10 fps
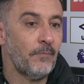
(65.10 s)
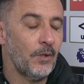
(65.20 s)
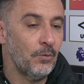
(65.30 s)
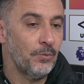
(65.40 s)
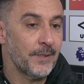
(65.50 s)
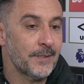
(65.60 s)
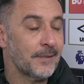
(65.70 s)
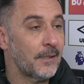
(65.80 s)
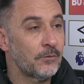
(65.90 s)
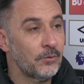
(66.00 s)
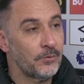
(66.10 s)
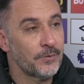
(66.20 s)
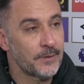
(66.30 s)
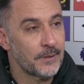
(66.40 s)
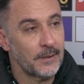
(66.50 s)
we start to
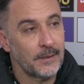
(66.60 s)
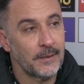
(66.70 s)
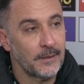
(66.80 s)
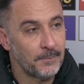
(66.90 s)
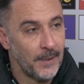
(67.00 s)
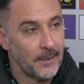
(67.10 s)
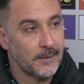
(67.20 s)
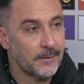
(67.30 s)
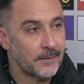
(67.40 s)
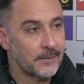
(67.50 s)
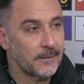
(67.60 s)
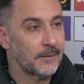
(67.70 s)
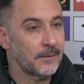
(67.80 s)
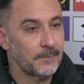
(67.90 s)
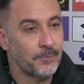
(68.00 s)
lose balance,
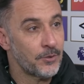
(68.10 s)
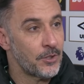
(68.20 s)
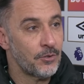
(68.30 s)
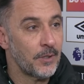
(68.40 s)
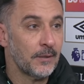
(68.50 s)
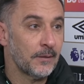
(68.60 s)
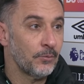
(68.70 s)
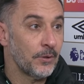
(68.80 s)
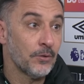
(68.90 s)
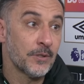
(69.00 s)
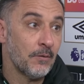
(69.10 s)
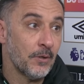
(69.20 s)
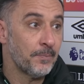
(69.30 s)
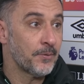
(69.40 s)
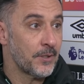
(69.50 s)
positional. We lose our
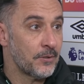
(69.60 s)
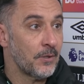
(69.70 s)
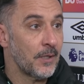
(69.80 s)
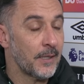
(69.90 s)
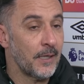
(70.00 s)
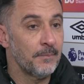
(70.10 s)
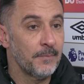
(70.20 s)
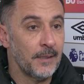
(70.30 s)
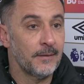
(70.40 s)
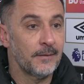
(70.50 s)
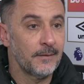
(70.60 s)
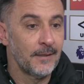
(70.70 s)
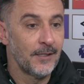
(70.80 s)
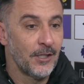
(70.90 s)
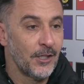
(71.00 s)
positional game,
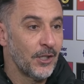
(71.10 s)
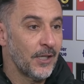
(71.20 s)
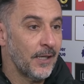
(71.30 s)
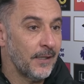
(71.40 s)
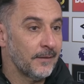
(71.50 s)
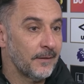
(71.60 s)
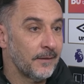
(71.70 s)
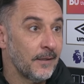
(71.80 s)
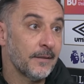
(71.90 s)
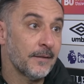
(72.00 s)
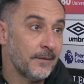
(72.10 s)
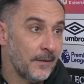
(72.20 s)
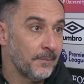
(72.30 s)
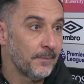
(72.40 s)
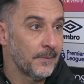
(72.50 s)
and the other
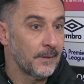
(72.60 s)
team